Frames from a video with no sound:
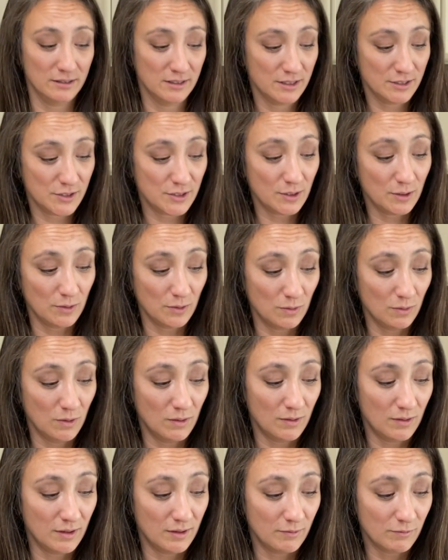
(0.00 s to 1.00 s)
So
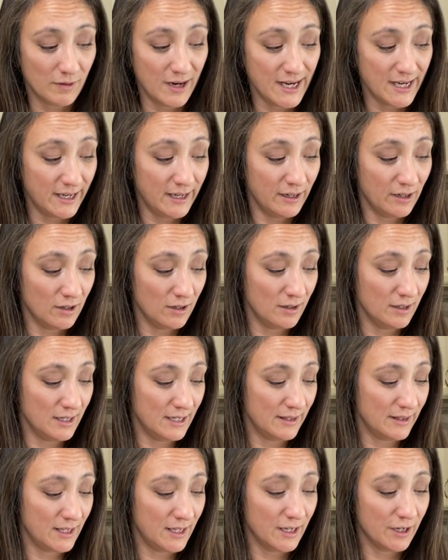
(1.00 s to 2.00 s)
right here,
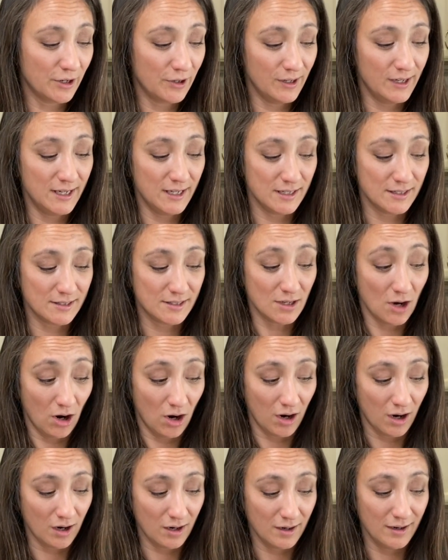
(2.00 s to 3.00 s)
the ingredients
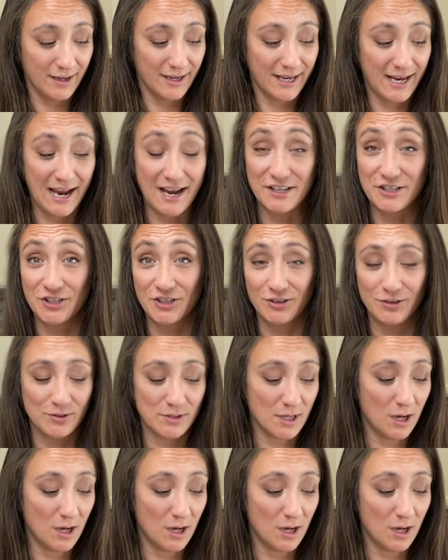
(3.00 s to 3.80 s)
are cashews,